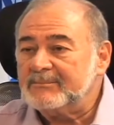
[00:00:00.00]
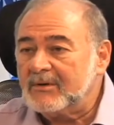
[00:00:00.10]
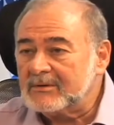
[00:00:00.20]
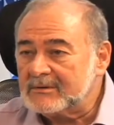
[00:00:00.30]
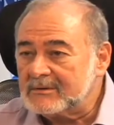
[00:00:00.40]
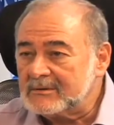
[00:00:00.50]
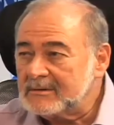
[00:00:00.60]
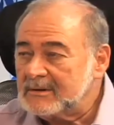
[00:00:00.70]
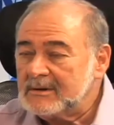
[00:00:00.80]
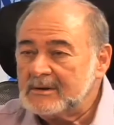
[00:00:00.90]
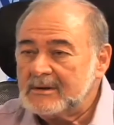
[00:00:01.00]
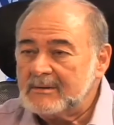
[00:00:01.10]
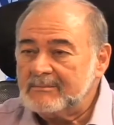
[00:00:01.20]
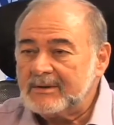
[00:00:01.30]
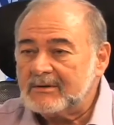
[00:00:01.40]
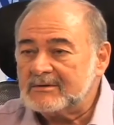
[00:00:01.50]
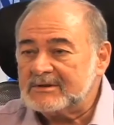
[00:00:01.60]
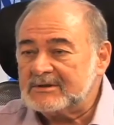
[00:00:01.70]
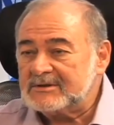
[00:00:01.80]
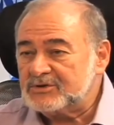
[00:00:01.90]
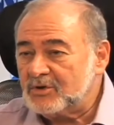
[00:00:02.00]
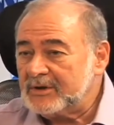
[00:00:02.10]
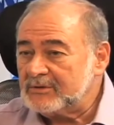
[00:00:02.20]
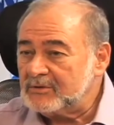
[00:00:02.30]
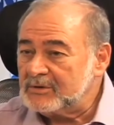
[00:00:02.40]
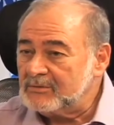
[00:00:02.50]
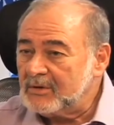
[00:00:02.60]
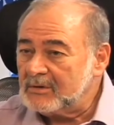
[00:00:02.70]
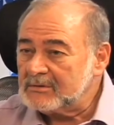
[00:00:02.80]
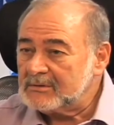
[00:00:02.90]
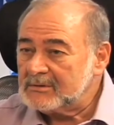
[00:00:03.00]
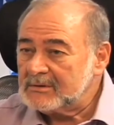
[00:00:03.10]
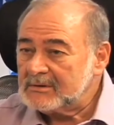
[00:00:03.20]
important because it's showing to the world